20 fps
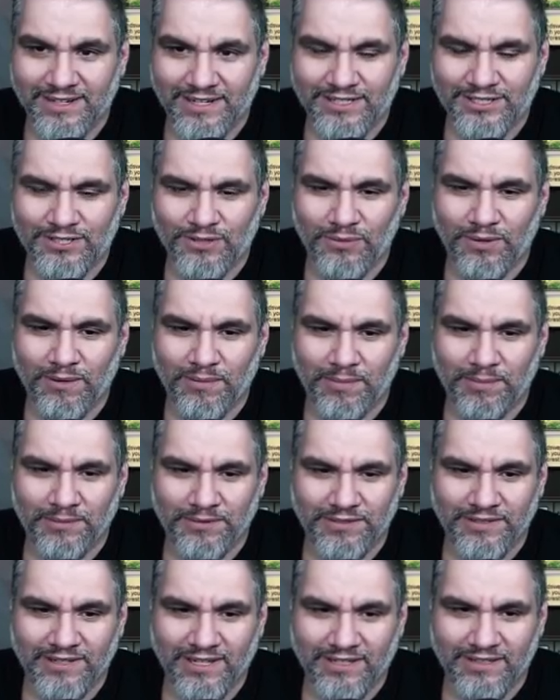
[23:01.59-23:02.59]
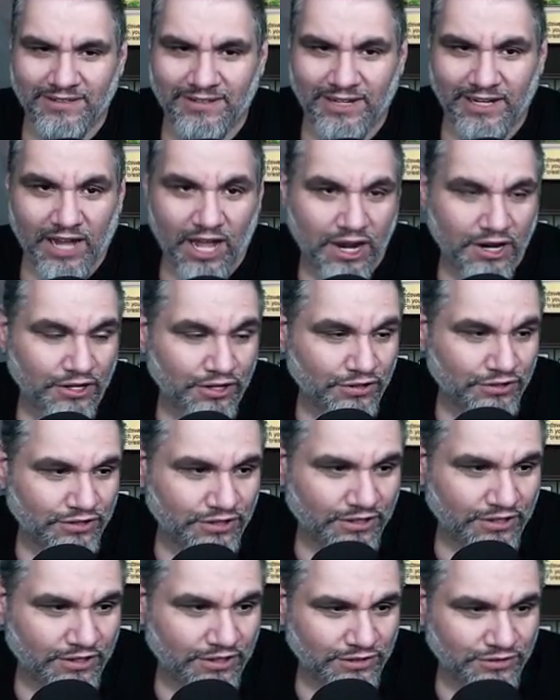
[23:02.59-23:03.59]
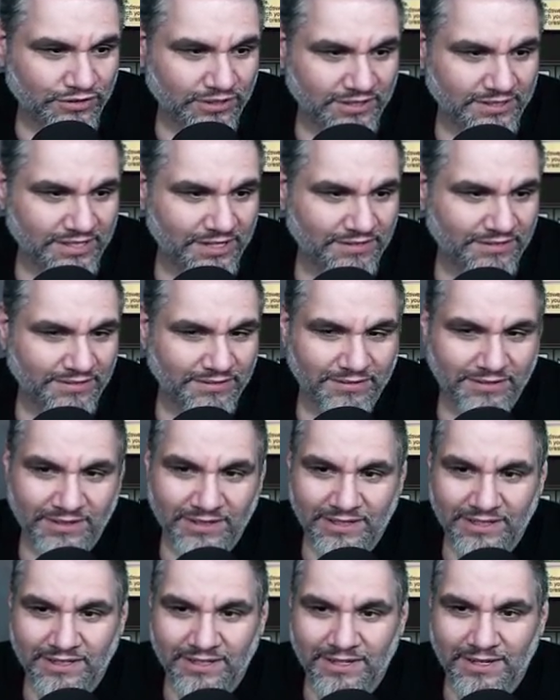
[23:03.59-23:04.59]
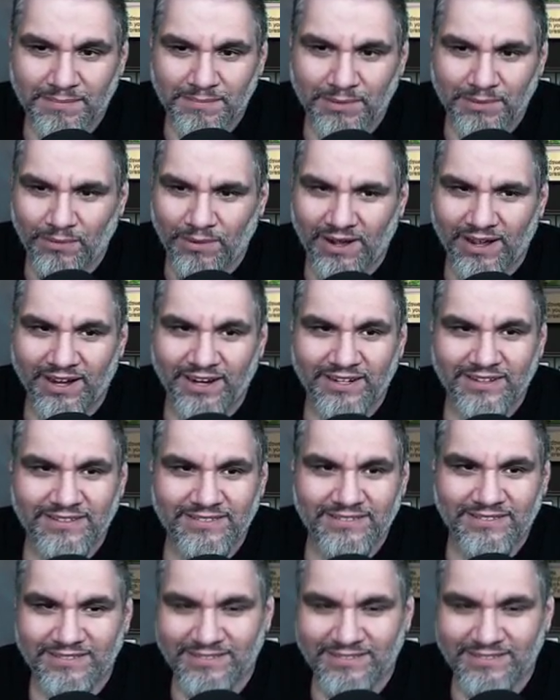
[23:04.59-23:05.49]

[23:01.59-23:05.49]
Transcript: Like, it's so weird when people do that. They're like, end of your turn, I'll draw seven. But why?